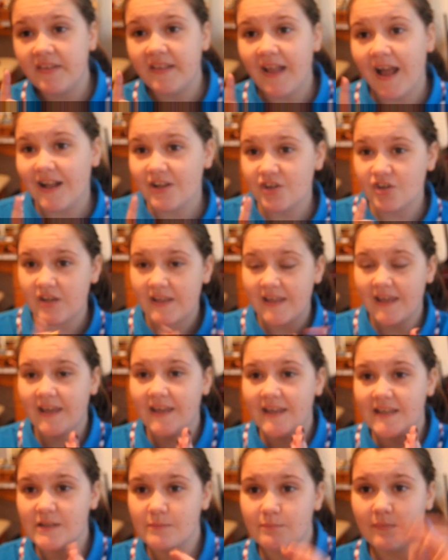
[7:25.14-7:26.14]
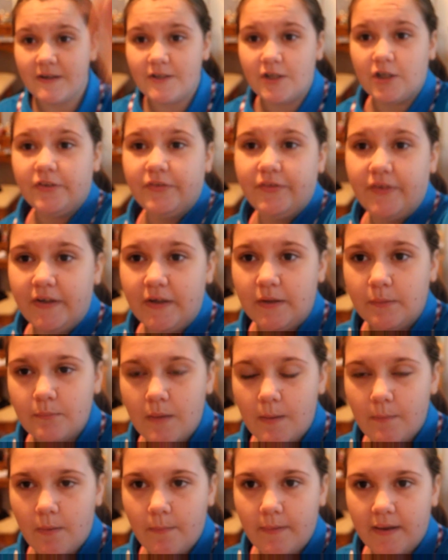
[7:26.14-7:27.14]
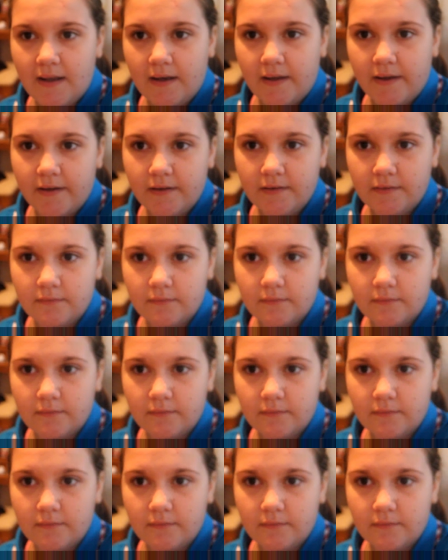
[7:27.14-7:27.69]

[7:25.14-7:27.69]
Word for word: thing that actually is my dolphin memorabilia